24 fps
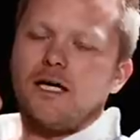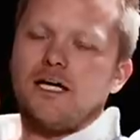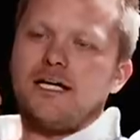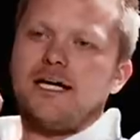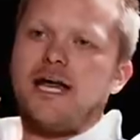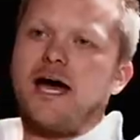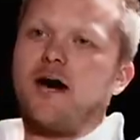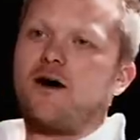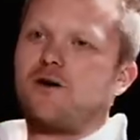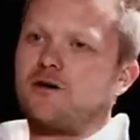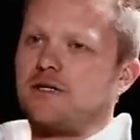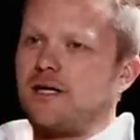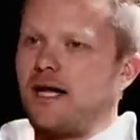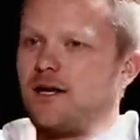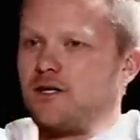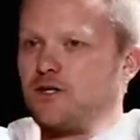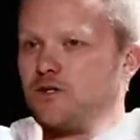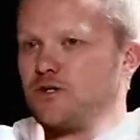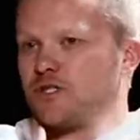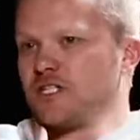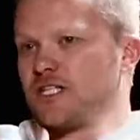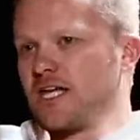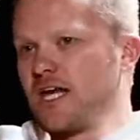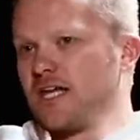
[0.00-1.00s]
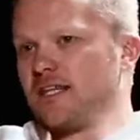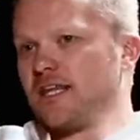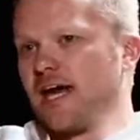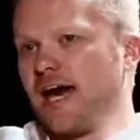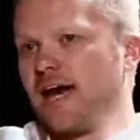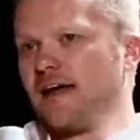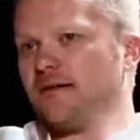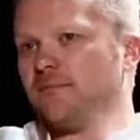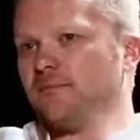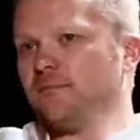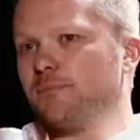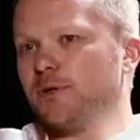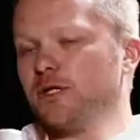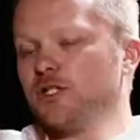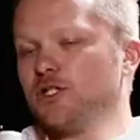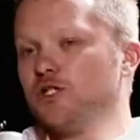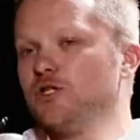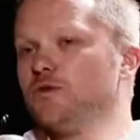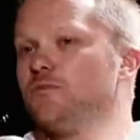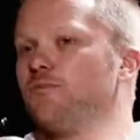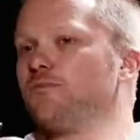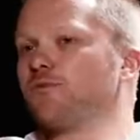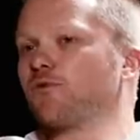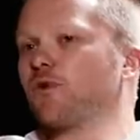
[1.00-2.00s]
Now, now you say it, it, that, but
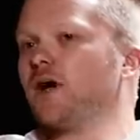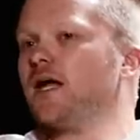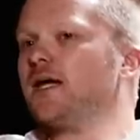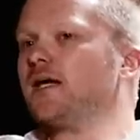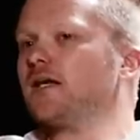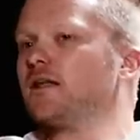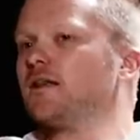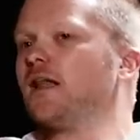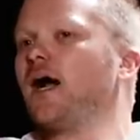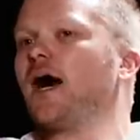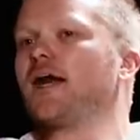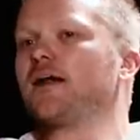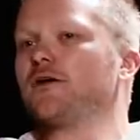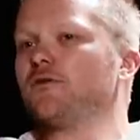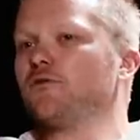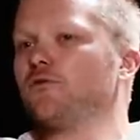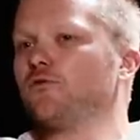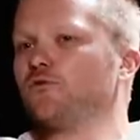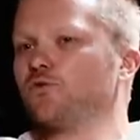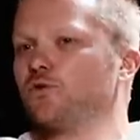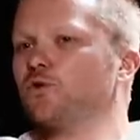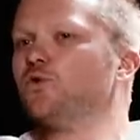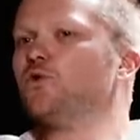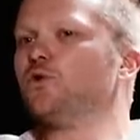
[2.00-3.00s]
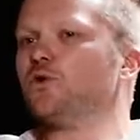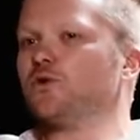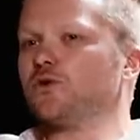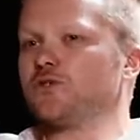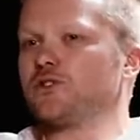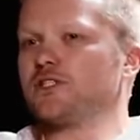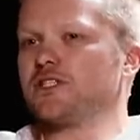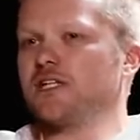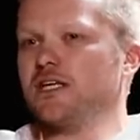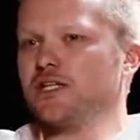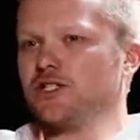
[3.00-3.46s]
you it, break a lot of rules